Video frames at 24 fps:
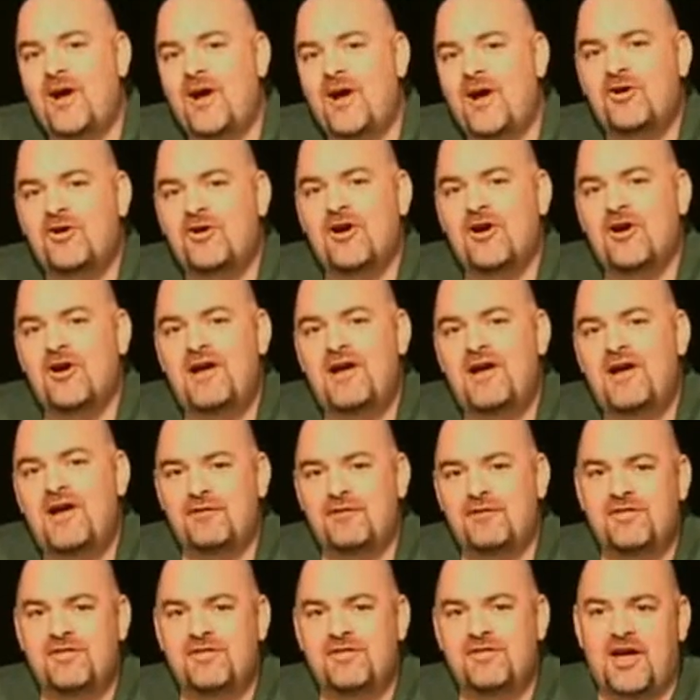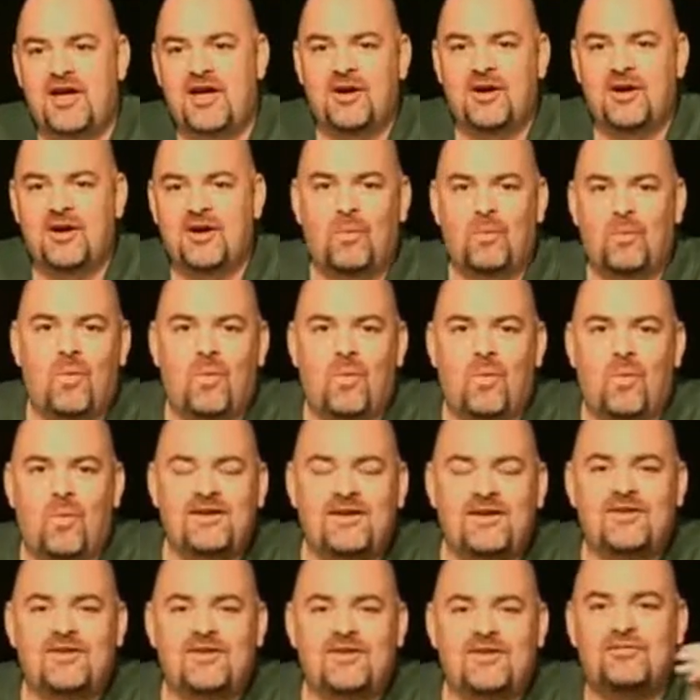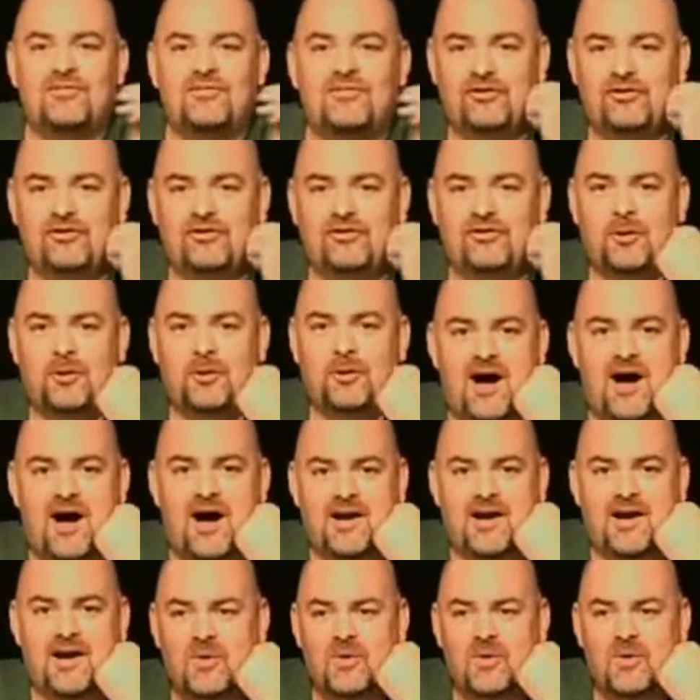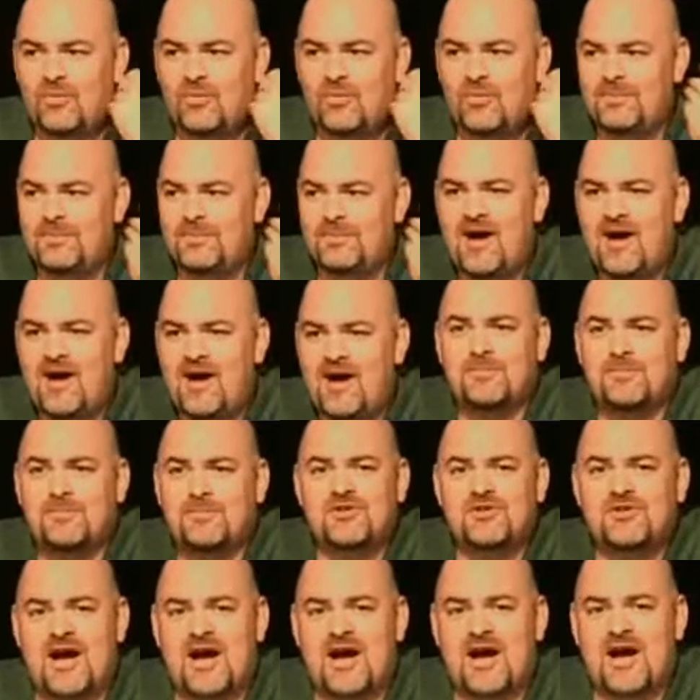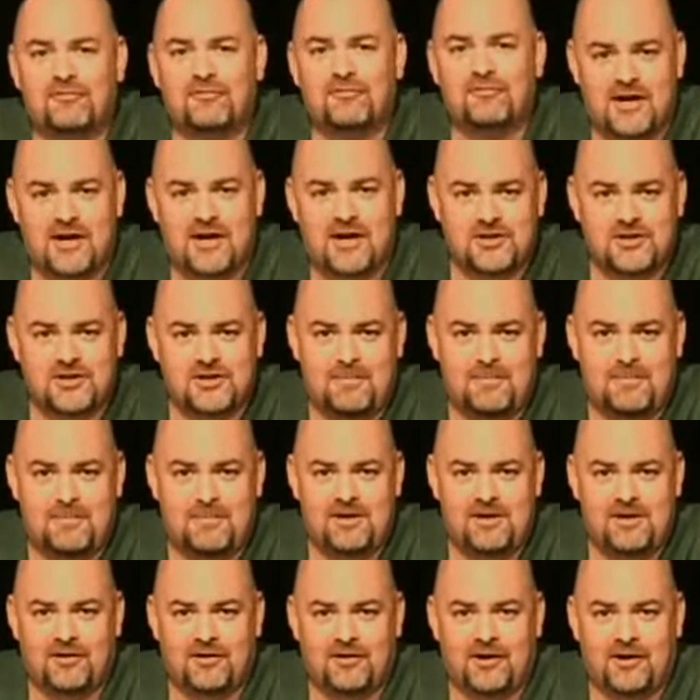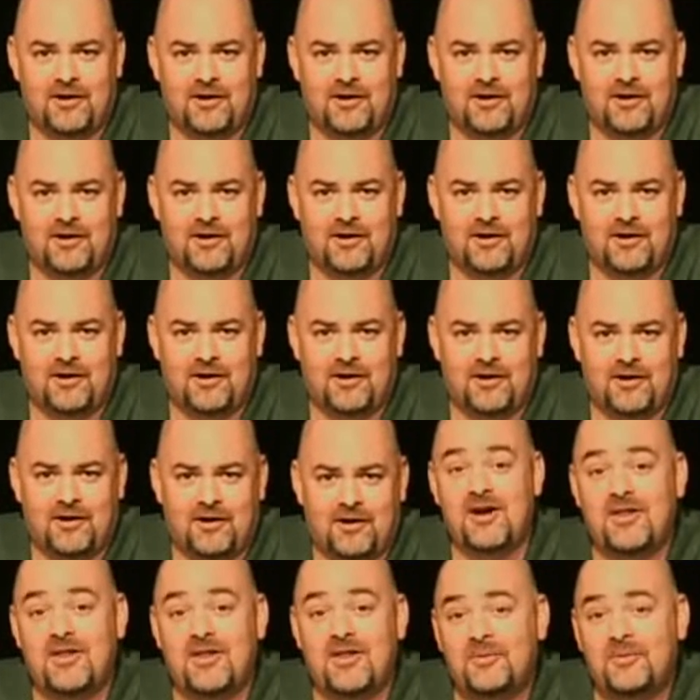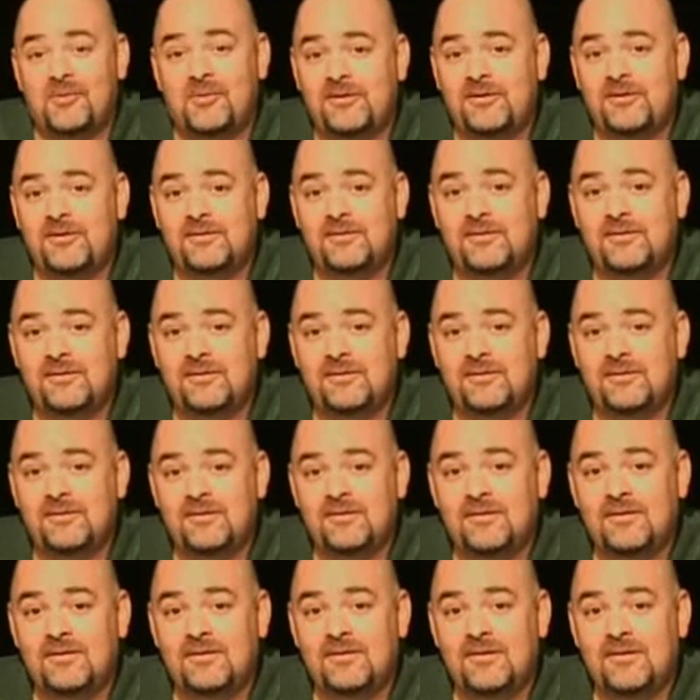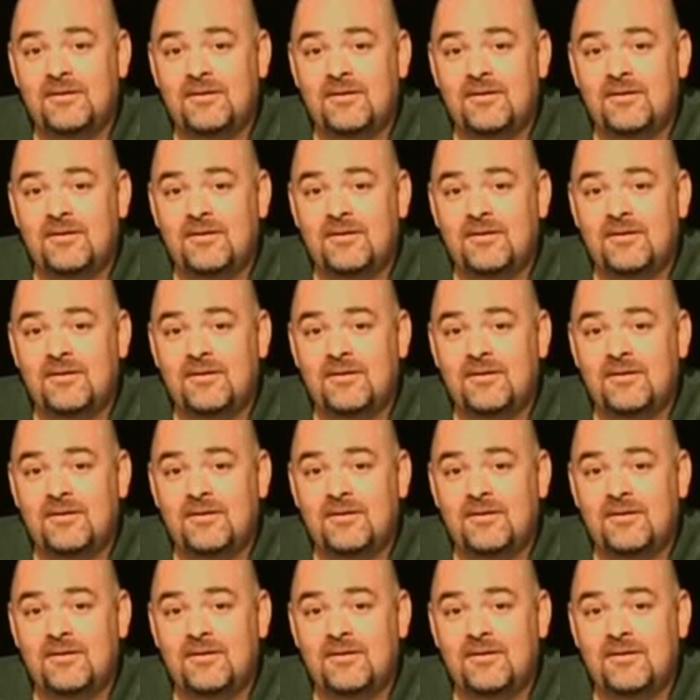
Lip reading: If he is the creator of everything, what is a physical body? What possible sacrifice could that be for him? Couldn't he just make another one?